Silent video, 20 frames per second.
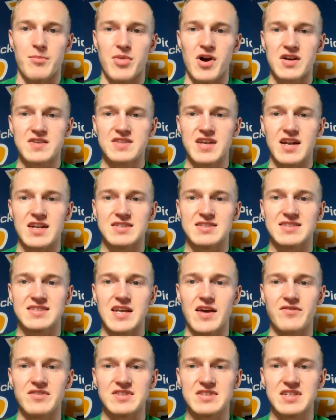Bucks had a
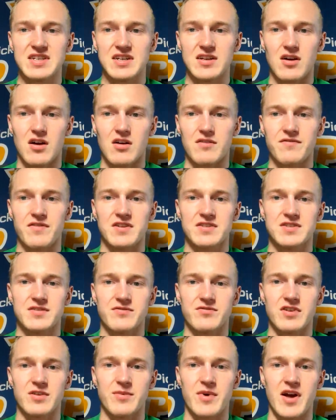17
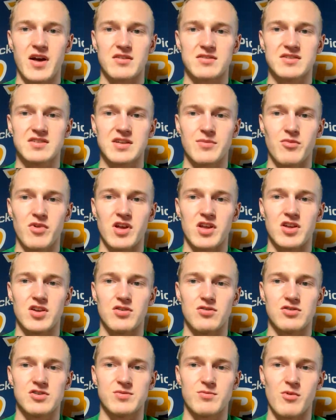offensive rebounds, somewhat
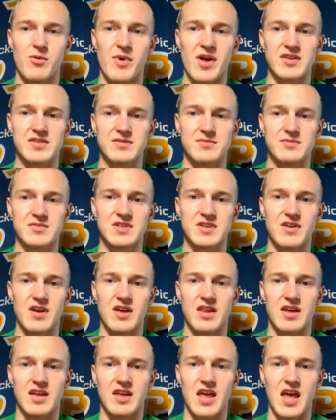huge momentum
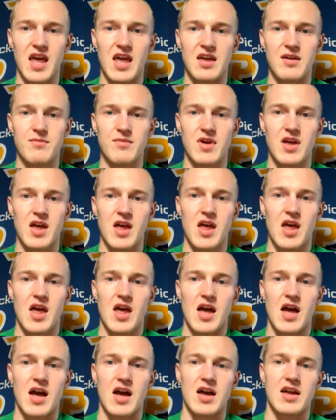of the game.
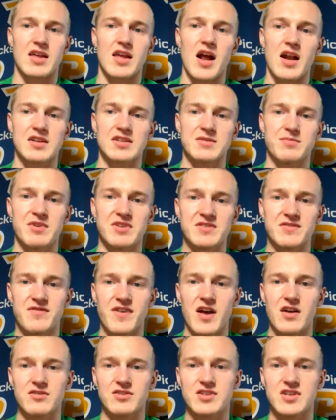Giannis missed
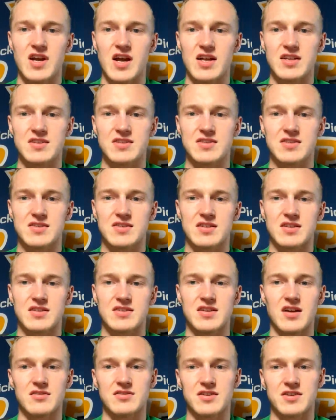foul shots, and
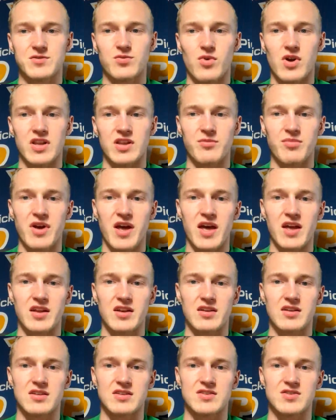Celtics won in the
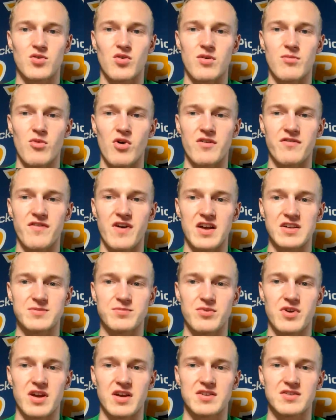paint, score more
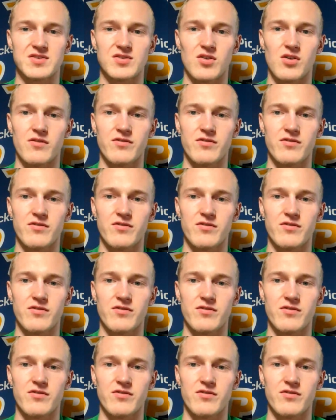fast breaks,